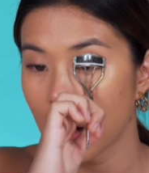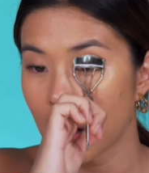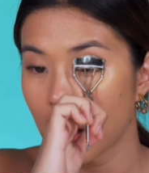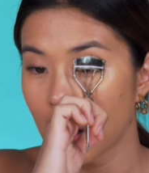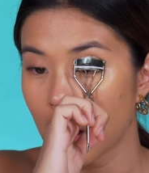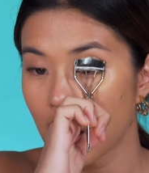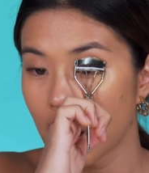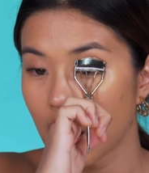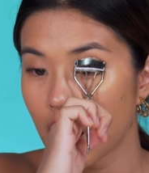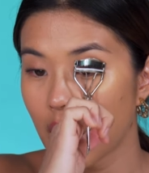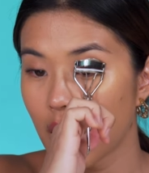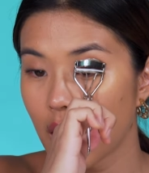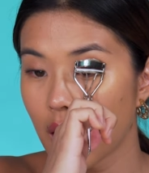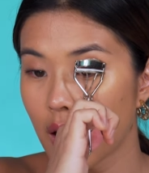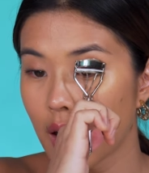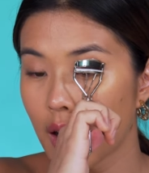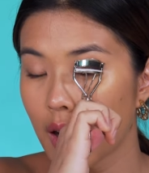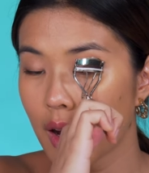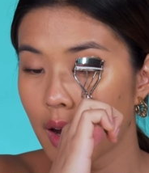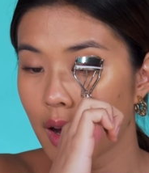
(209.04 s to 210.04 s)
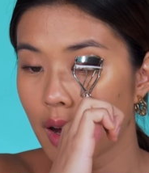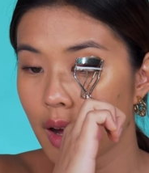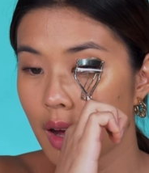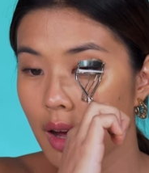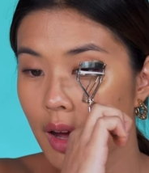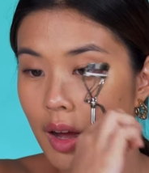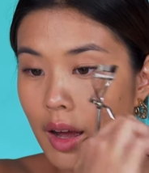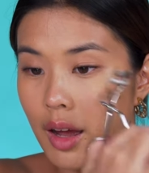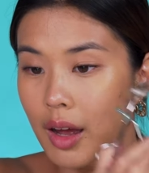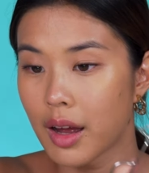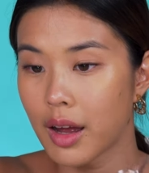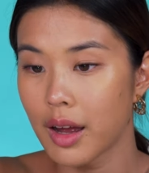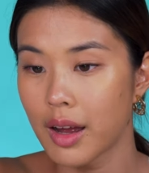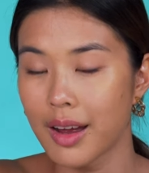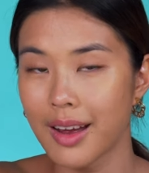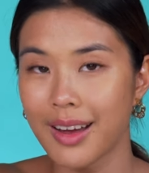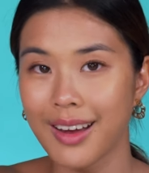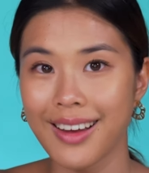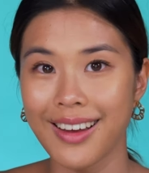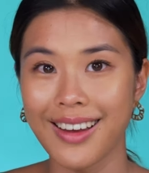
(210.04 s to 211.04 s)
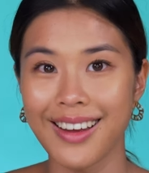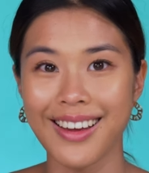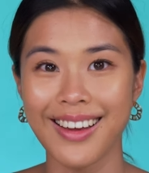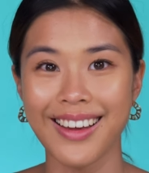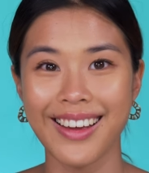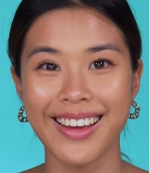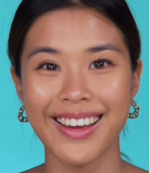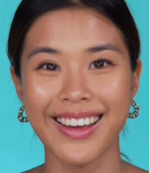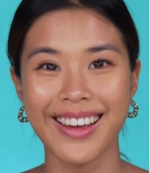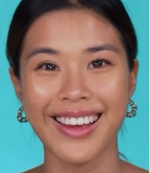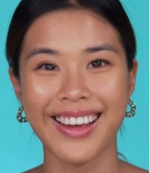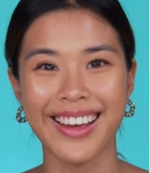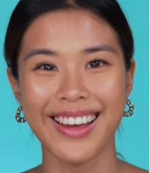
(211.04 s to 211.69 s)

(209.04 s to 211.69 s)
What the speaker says: (silence)